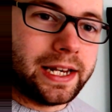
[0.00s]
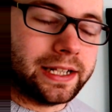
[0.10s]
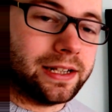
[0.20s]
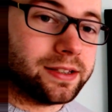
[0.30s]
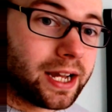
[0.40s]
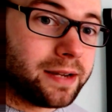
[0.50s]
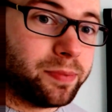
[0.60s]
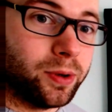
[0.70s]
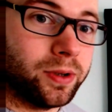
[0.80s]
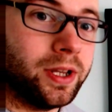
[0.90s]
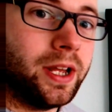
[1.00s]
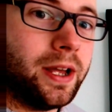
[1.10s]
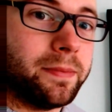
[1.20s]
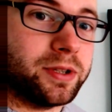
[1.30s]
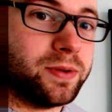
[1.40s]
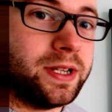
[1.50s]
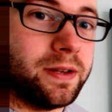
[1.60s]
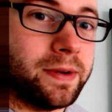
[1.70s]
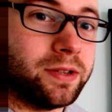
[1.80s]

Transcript: little dipole between them.